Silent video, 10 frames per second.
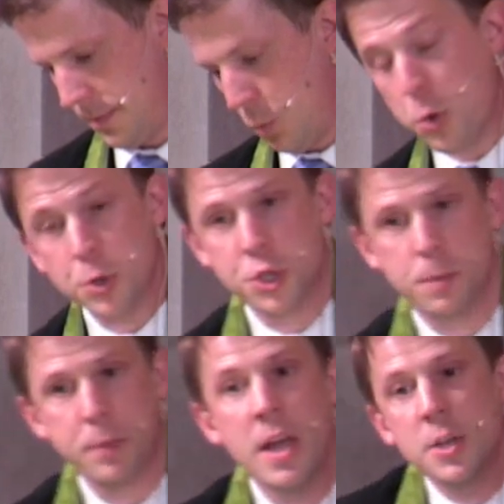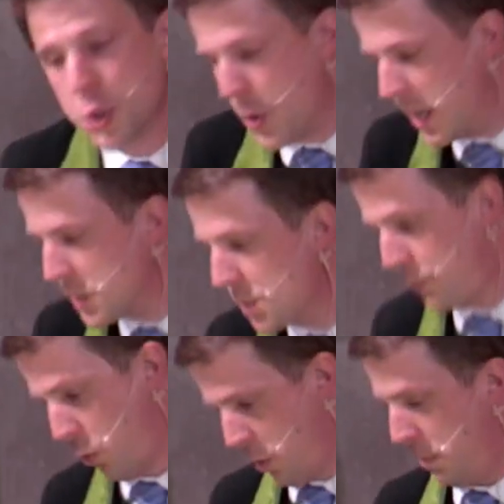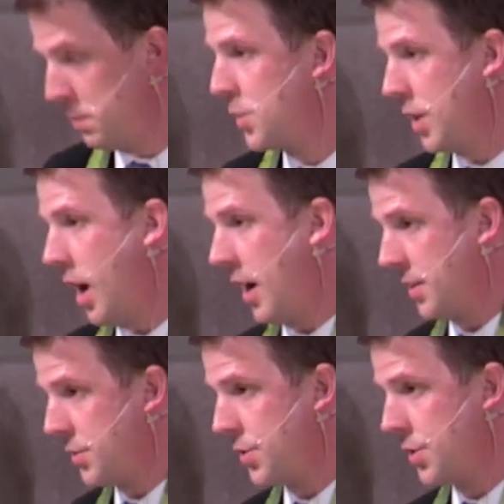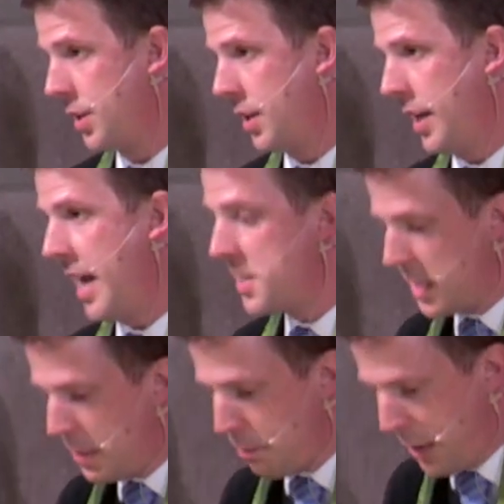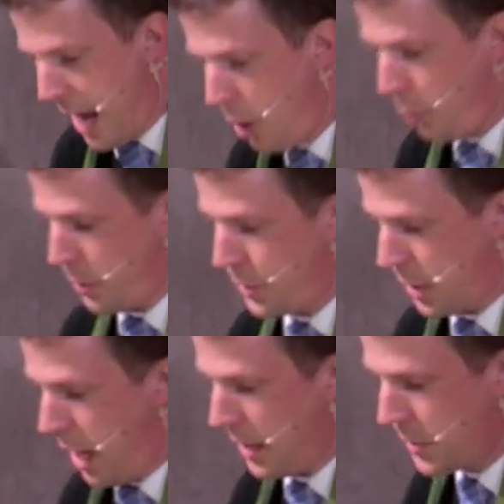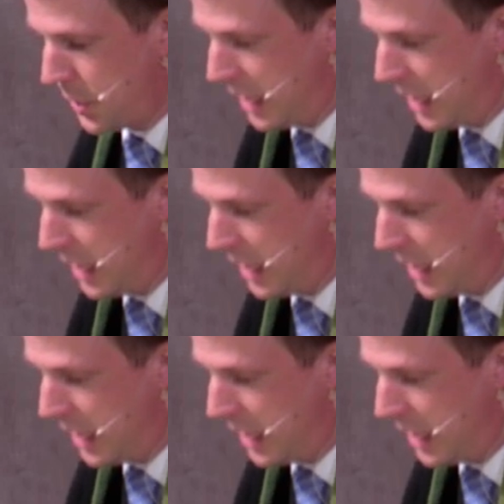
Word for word: Worship transforms us and empowers us,